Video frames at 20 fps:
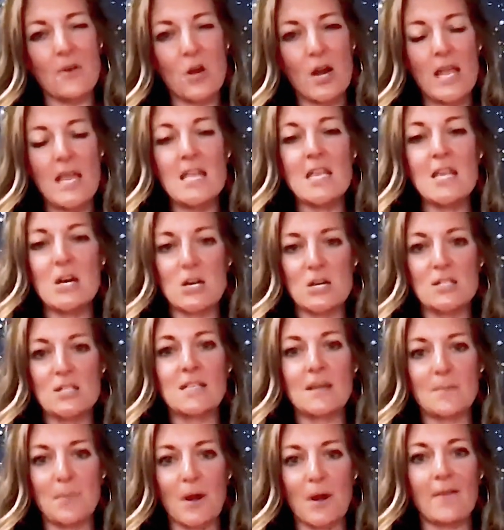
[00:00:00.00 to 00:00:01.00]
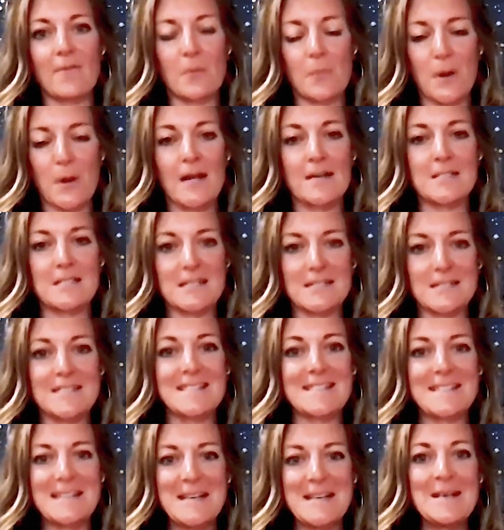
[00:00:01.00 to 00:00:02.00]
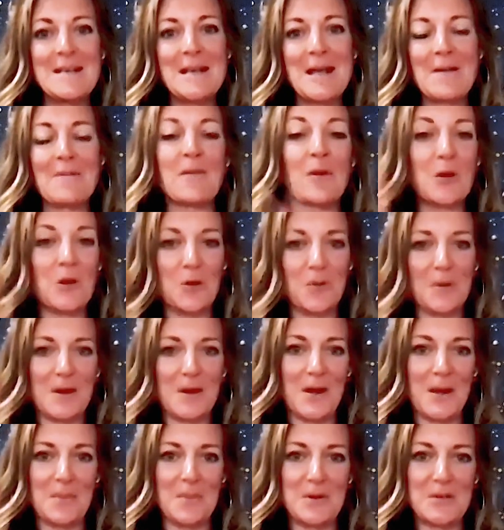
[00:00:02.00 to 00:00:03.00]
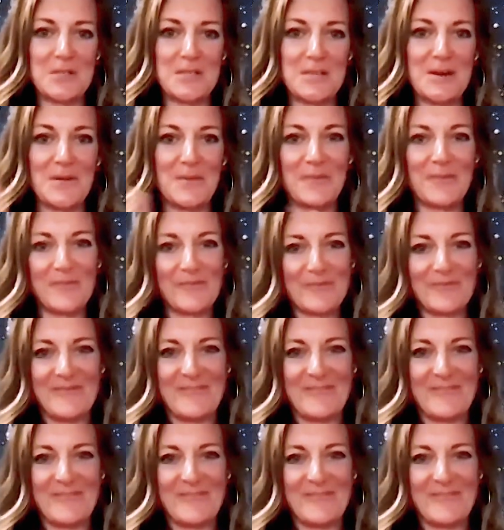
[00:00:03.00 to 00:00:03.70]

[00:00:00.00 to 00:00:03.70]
7 or 8 years in private practice for career number 2.